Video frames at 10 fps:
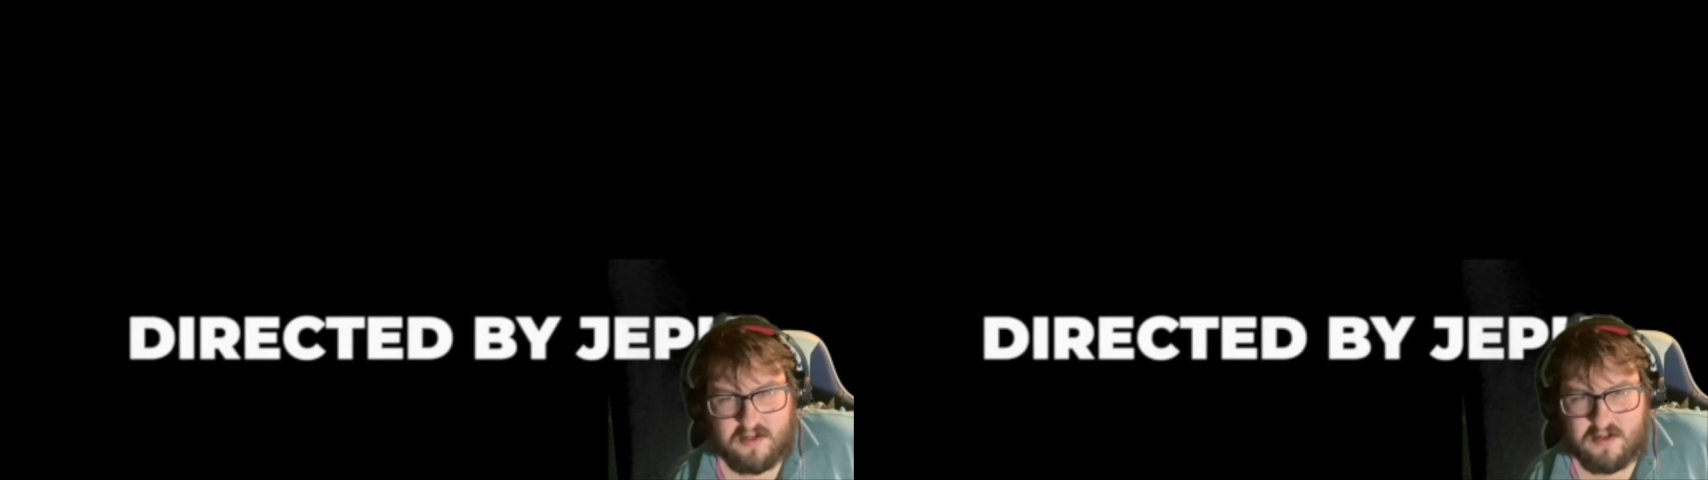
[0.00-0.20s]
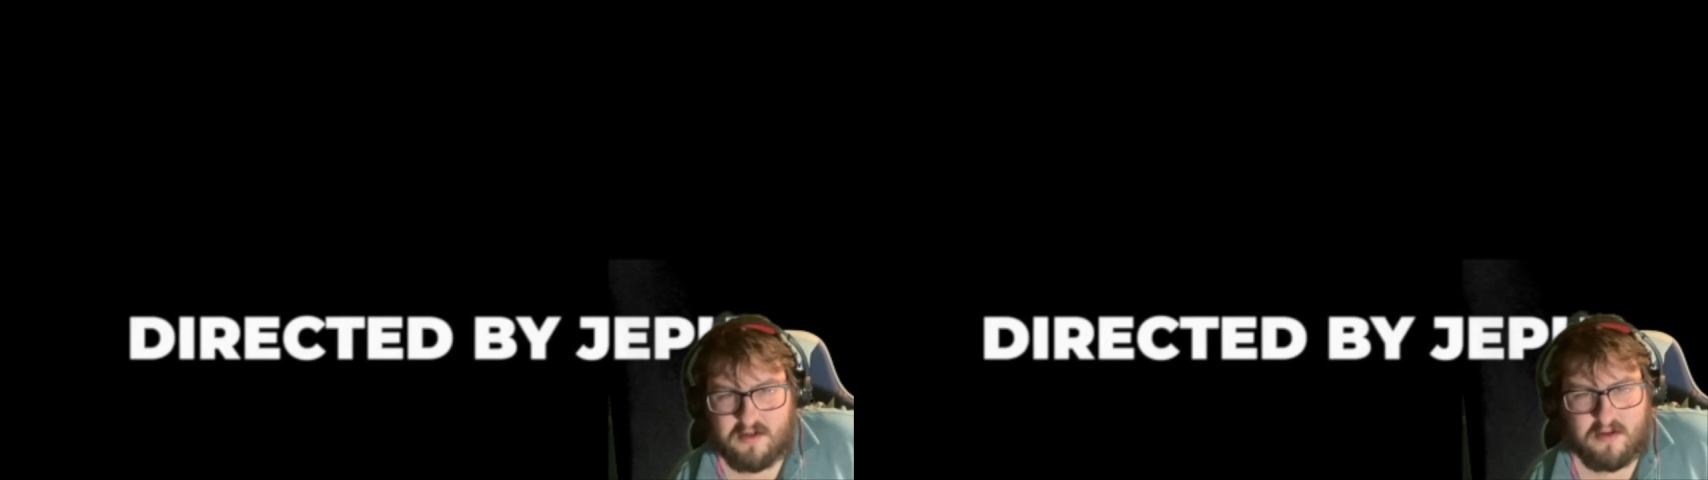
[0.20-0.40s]

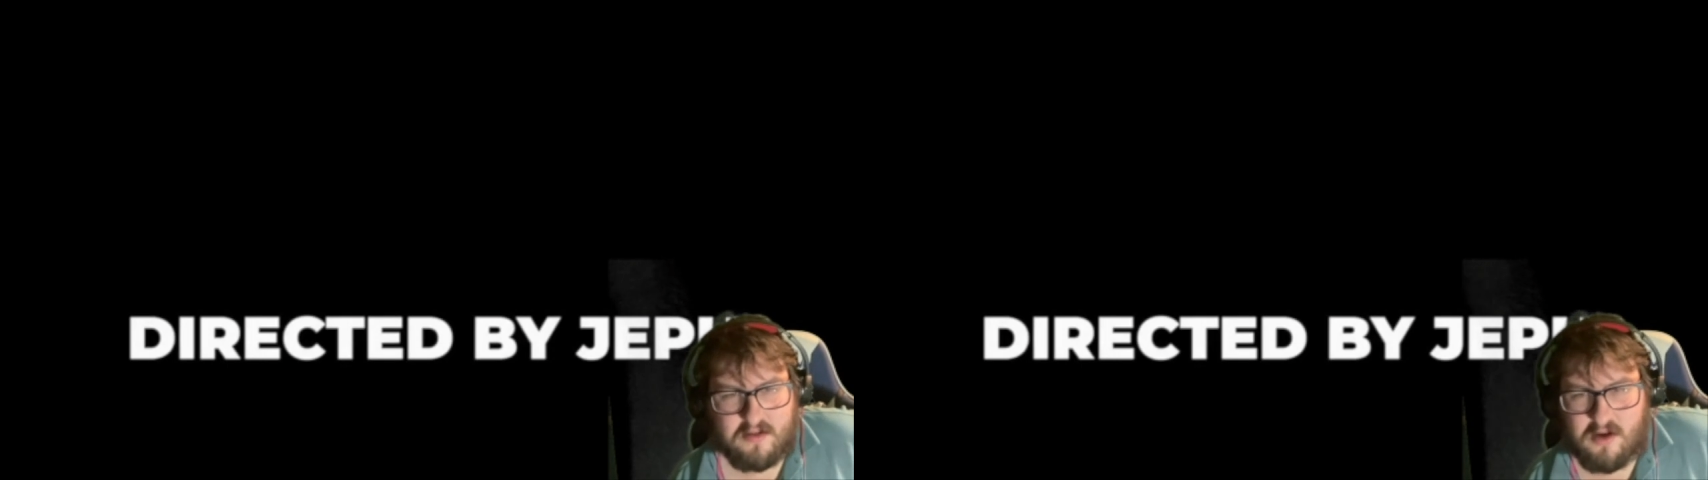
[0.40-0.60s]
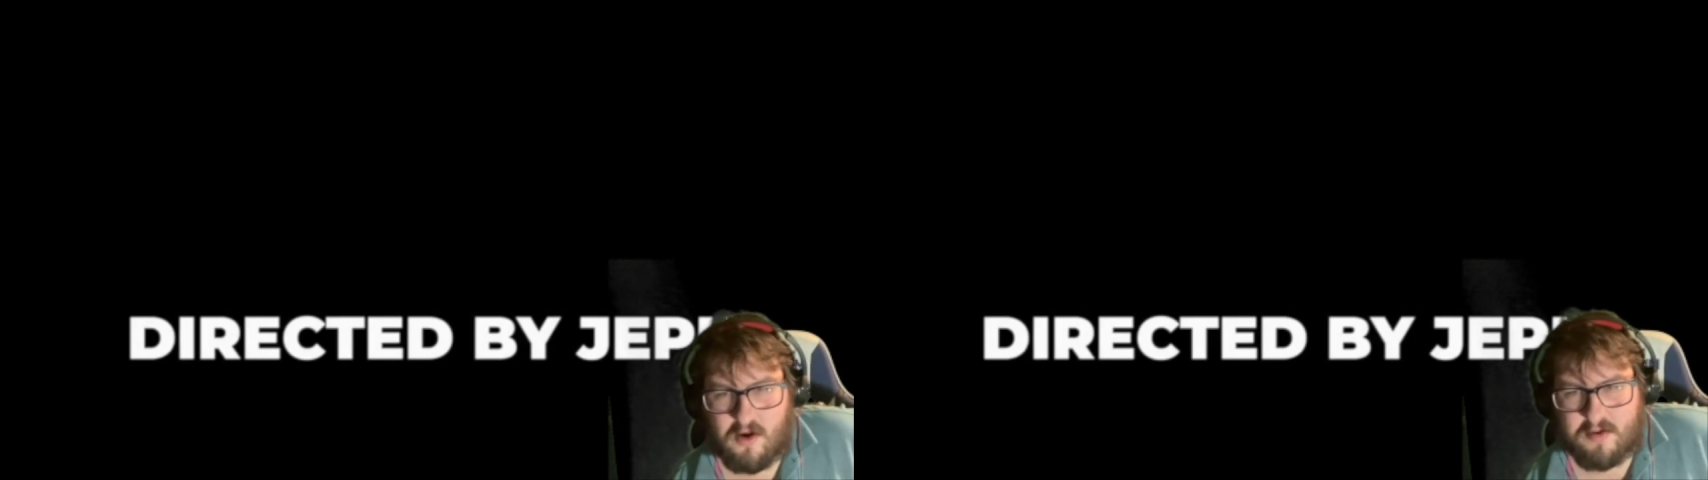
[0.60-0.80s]

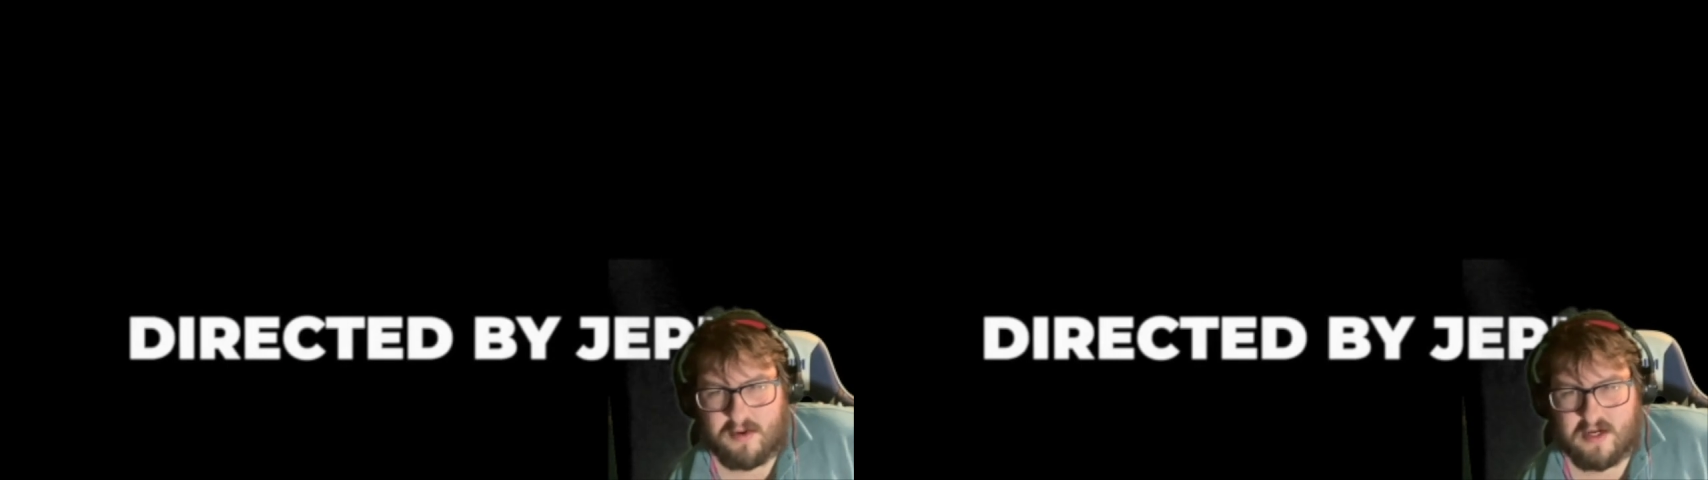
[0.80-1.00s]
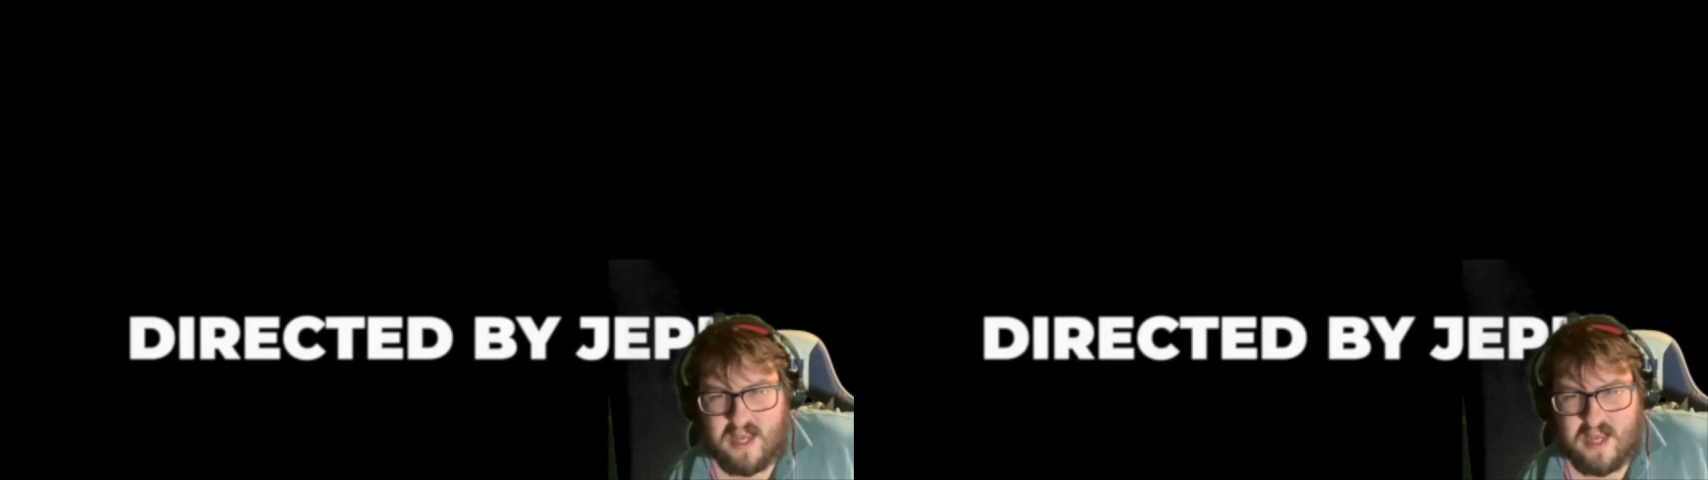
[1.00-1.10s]
Yo, go ahead, my